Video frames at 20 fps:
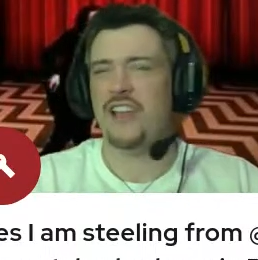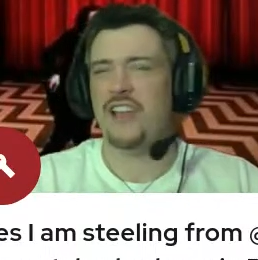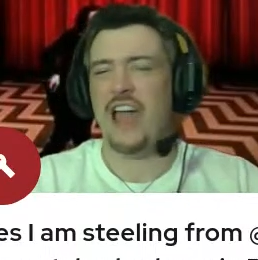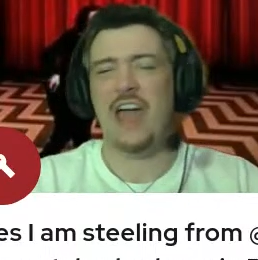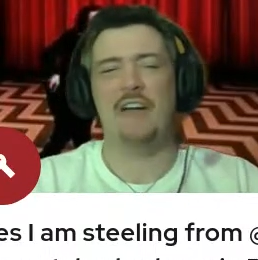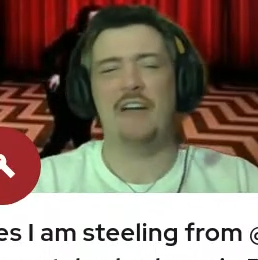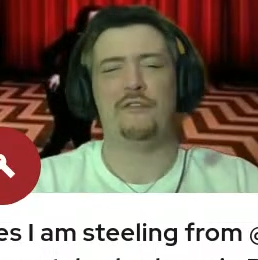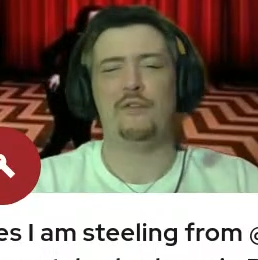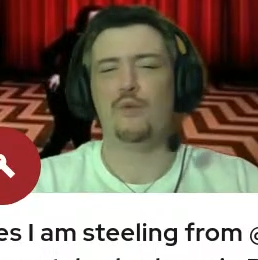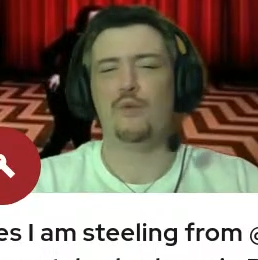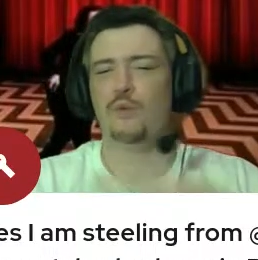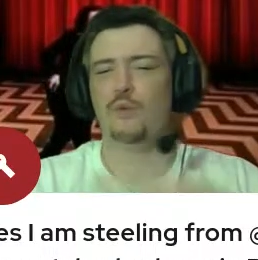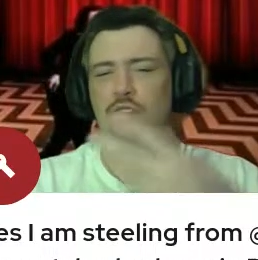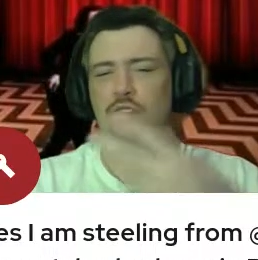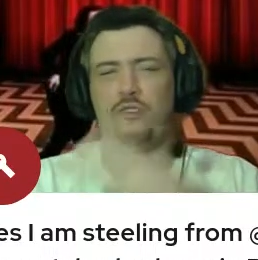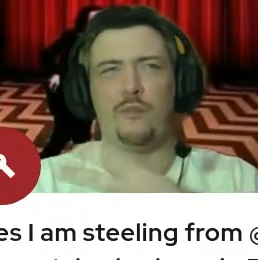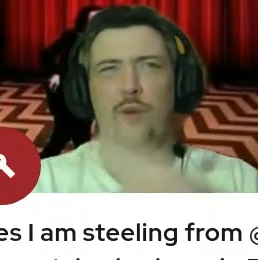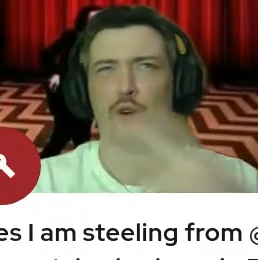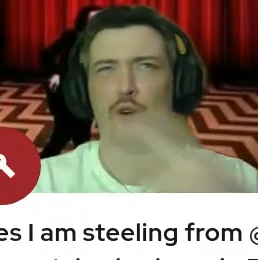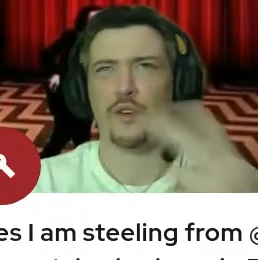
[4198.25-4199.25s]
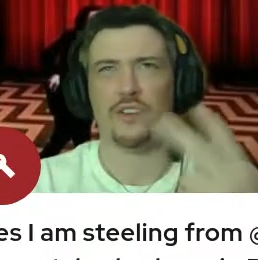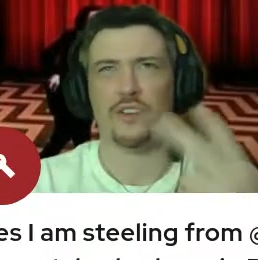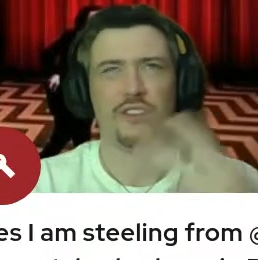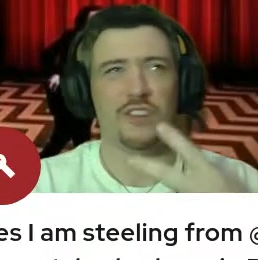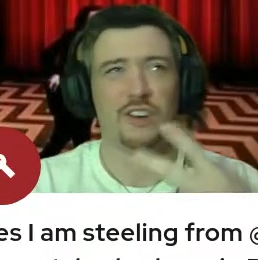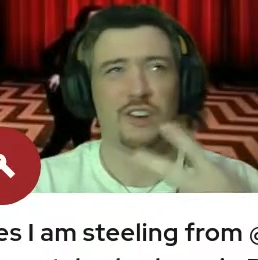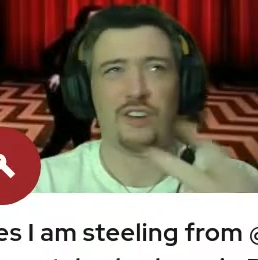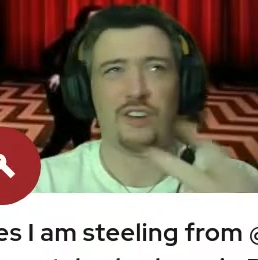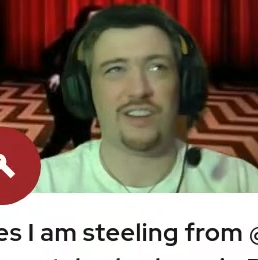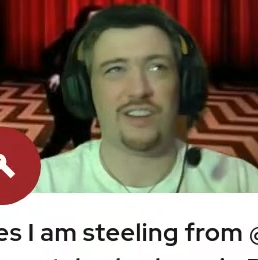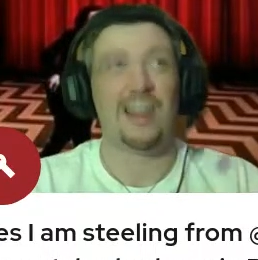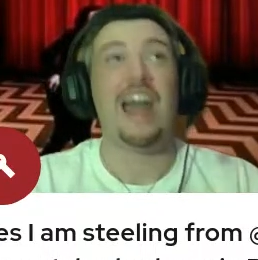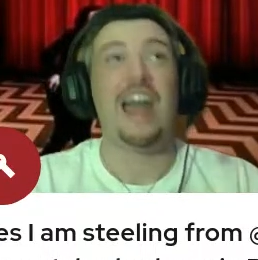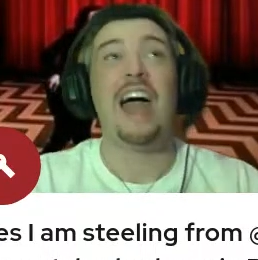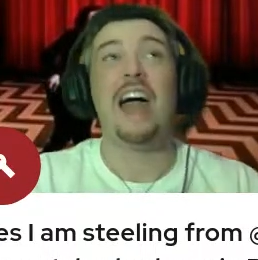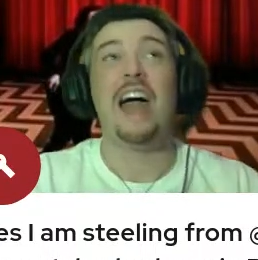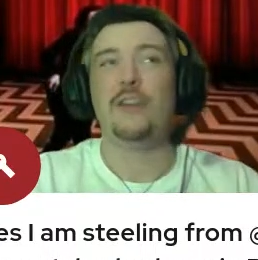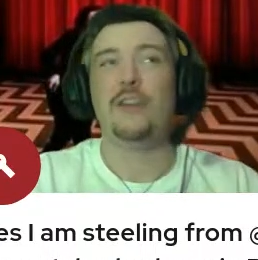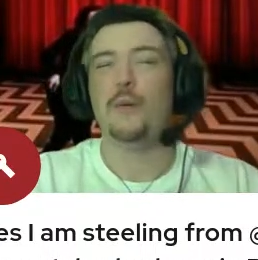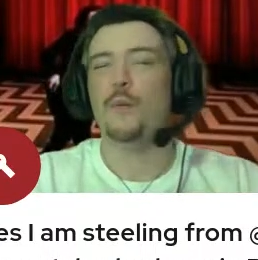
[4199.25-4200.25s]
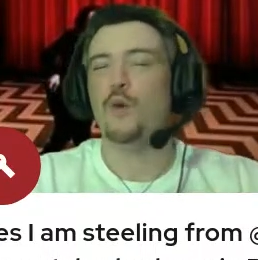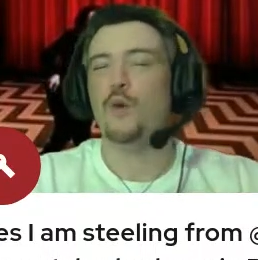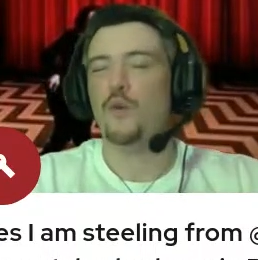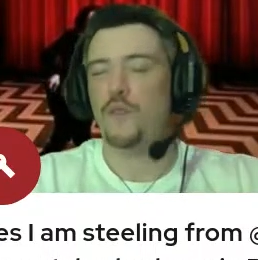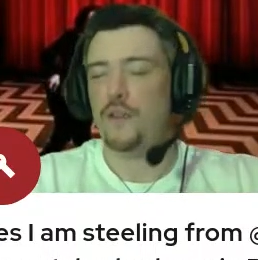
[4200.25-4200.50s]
Everyone's smoking cigarettes. The movie